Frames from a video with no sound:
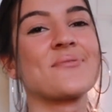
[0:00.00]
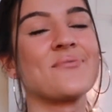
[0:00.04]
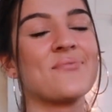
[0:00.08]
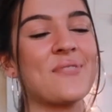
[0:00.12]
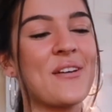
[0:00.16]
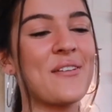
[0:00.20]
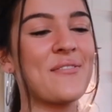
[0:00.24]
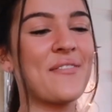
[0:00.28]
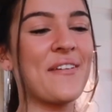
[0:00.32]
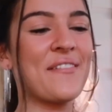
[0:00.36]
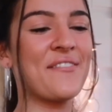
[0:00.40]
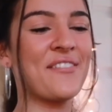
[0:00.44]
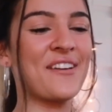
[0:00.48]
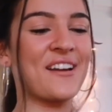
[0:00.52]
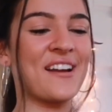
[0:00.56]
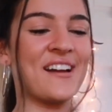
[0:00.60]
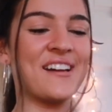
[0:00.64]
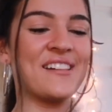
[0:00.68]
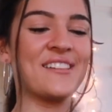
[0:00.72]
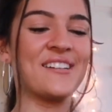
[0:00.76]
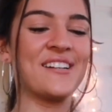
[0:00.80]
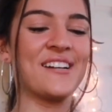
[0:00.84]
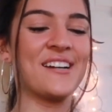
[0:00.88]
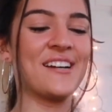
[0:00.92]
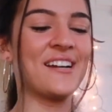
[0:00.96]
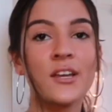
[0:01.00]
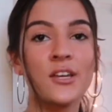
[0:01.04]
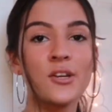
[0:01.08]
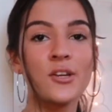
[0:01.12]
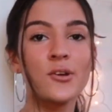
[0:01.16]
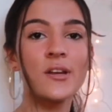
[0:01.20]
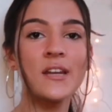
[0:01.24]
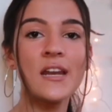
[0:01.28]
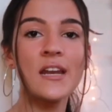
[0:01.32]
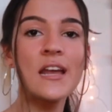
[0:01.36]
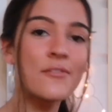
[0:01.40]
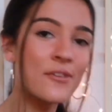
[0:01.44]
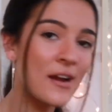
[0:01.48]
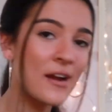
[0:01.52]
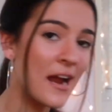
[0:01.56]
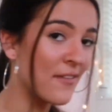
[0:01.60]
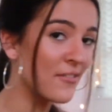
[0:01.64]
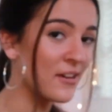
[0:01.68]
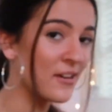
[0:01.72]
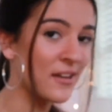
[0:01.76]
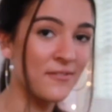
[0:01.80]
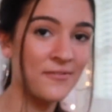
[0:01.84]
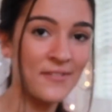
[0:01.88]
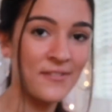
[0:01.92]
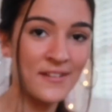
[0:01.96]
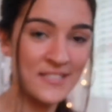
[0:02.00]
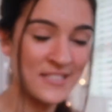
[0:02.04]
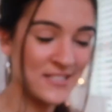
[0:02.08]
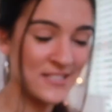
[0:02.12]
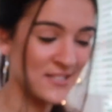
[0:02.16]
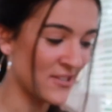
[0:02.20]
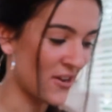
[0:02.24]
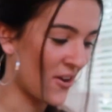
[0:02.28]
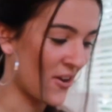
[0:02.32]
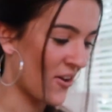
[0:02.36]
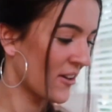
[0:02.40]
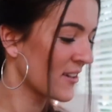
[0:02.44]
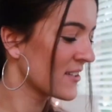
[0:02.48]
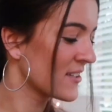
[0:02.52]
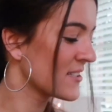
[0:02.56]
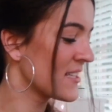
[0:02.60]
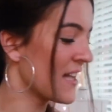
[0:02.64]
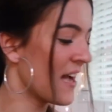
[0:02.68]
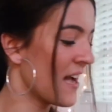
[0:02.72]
My favorite color. You can never have enough fuzzy socks